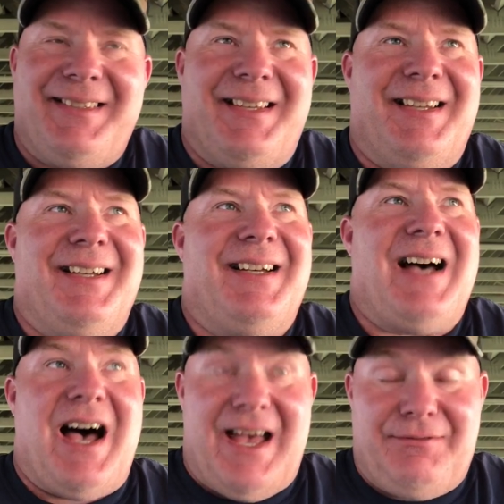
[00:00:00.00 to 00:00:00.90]

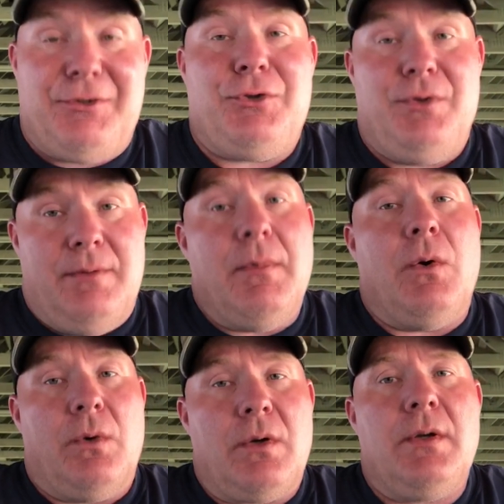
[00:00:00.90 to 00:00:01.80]
I'll have to shoot it
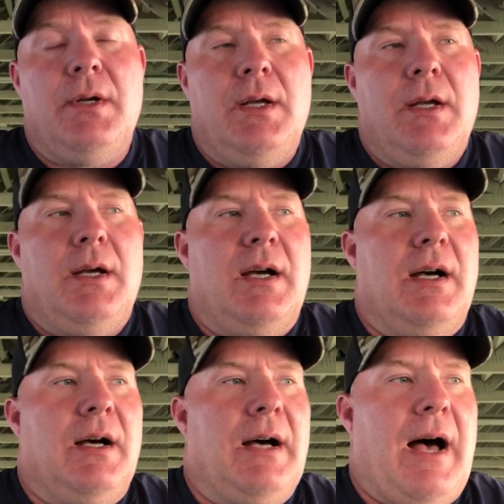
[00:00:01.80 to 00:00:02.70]
more.
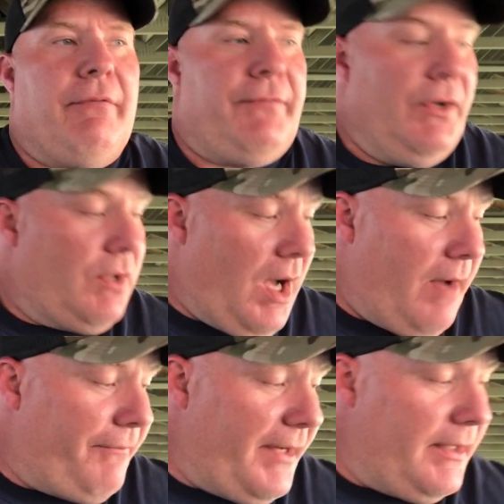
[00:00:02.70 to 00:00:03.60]
I feel
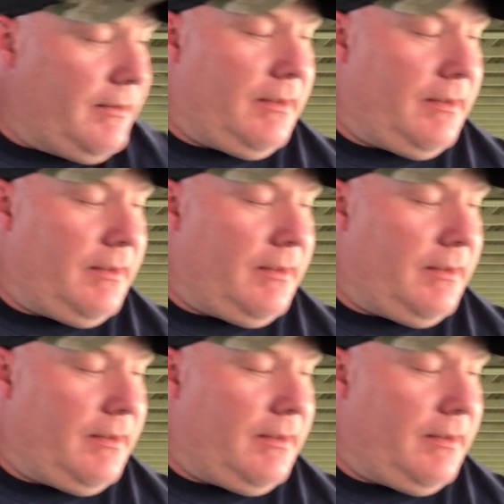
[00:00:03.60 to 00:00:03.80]
confident